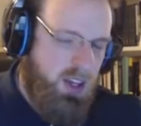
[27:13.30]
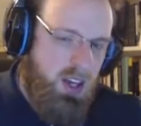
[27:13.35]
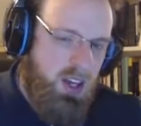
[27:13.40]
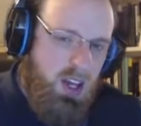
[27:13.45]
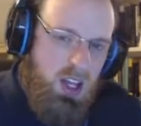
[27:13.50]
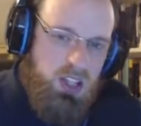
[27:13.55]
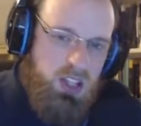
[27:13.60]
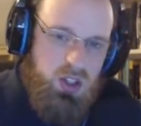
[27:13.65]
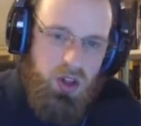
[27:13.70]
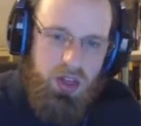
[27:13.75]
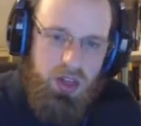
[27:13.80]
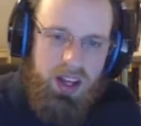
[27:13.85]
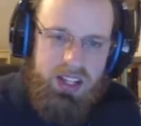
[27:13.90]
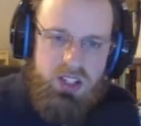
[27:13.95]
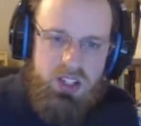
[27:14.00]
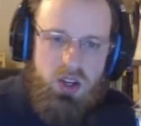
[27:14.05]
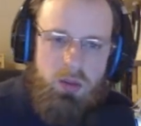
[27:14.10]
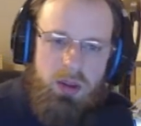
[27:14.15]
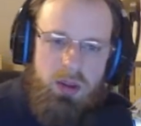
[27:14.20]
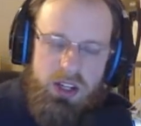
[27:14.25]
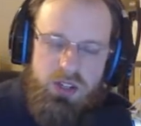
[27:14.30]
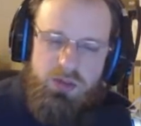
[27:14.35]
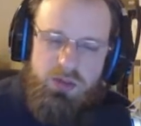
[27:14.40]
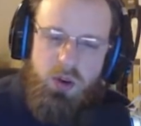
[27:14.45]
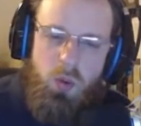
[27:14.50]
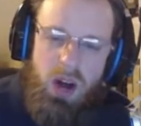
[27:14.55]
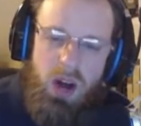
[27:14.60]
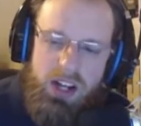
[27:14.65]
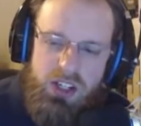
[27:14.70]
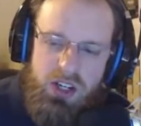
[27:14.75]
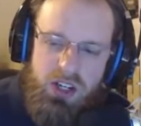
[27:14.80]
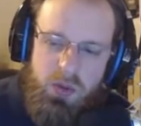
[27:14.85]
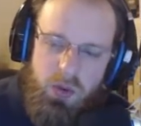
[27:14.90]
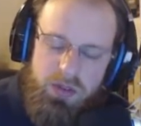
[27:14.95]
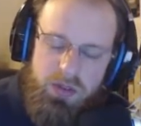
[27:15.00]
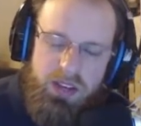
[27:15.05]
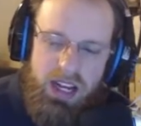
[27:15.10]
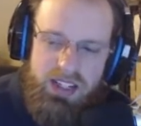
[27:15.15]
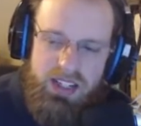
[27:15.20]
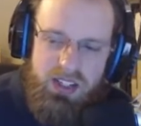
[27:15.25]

So thanks so much for watching. We've got some